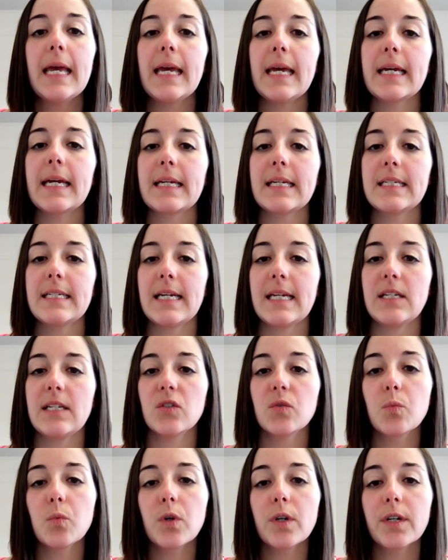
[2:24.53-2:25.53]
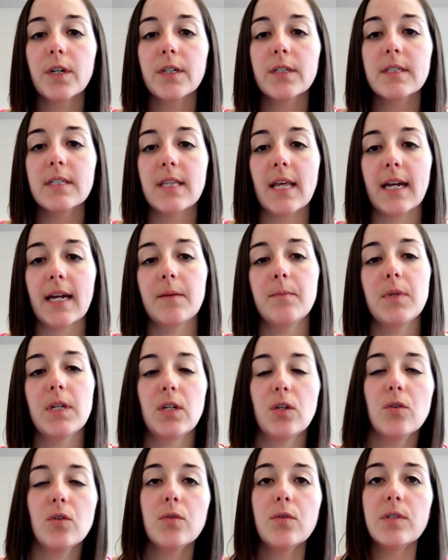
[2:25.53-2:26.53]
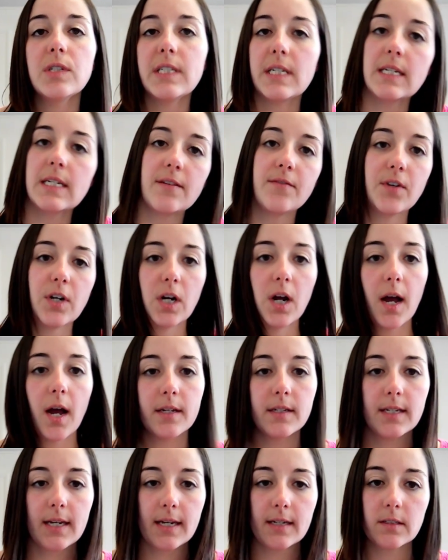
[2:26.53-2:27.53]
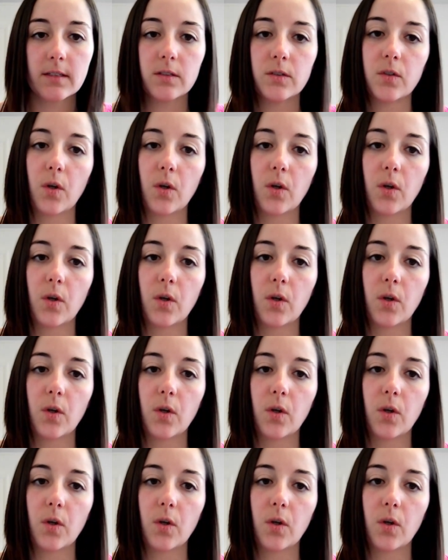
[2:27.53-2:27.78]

It contains words that can be used in different contexts.